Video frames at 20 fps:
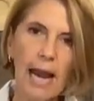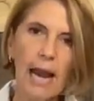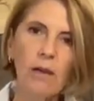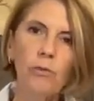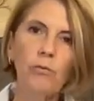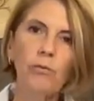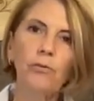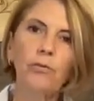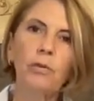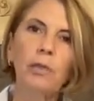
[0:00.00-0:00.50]

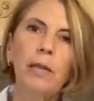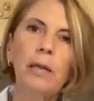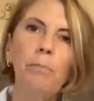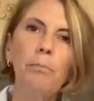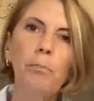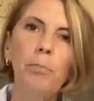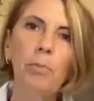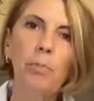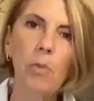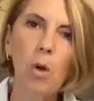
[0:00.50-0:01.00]
and
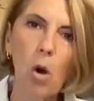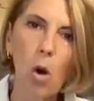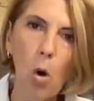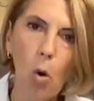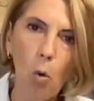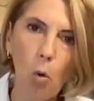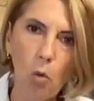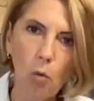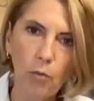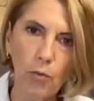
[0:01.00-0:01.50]
flip
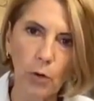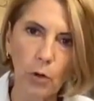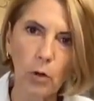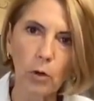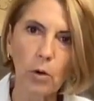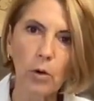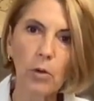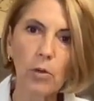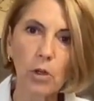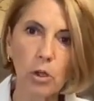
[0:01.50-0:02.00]

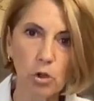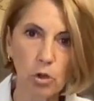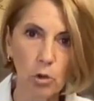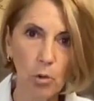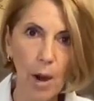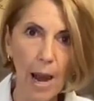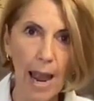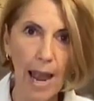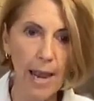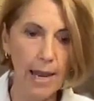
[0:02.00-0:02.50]
over the
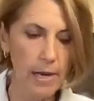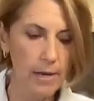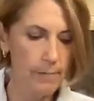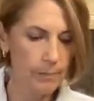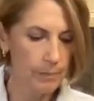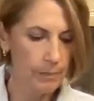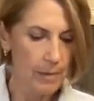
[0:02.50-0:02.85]
tray